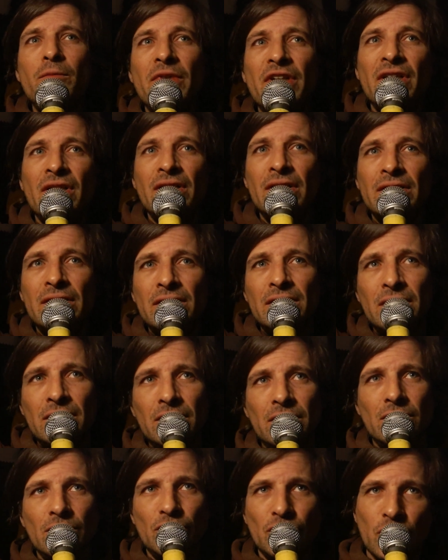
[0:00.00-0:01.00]

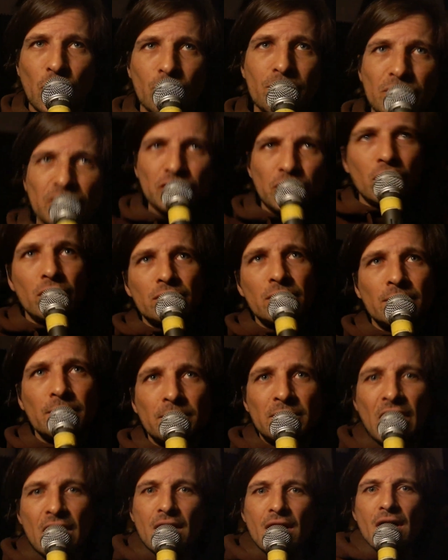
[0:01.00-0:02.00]
Me, chum
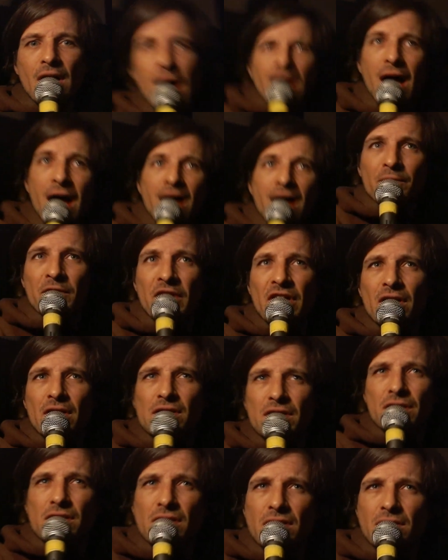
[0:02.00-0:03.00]
chum. I'm
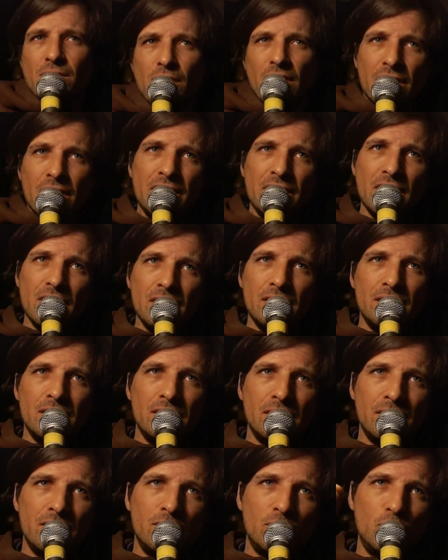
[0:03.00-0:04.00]
not just one of
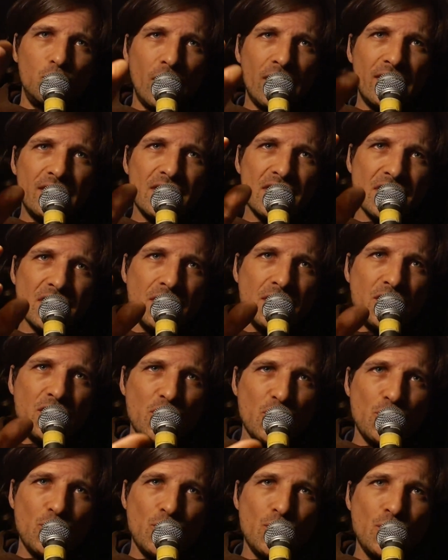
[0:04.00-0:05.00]
your
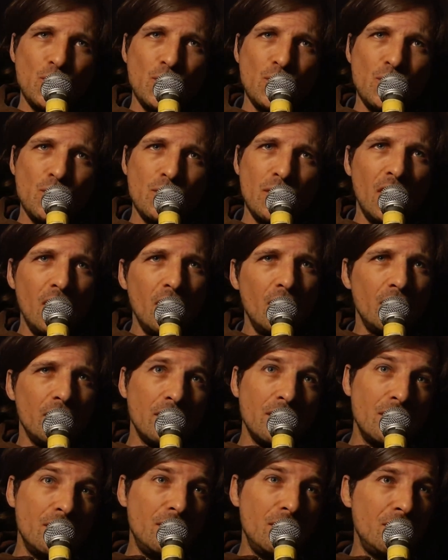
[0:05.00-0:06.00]
reindeer.
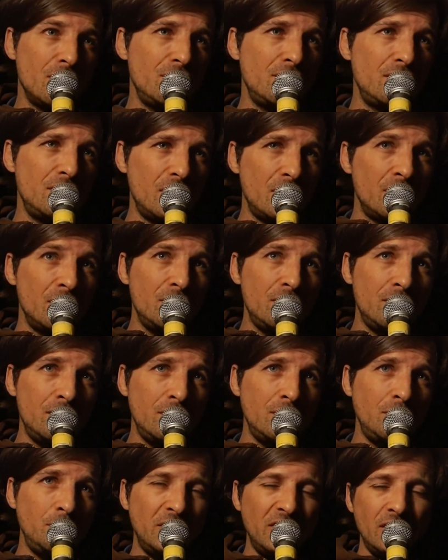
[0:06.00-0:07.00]
You don't
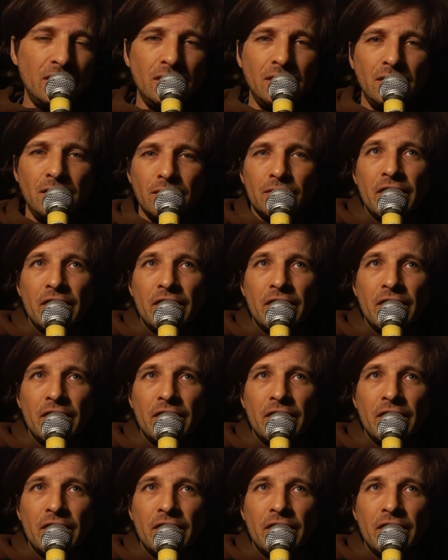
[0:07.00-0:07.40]
own me.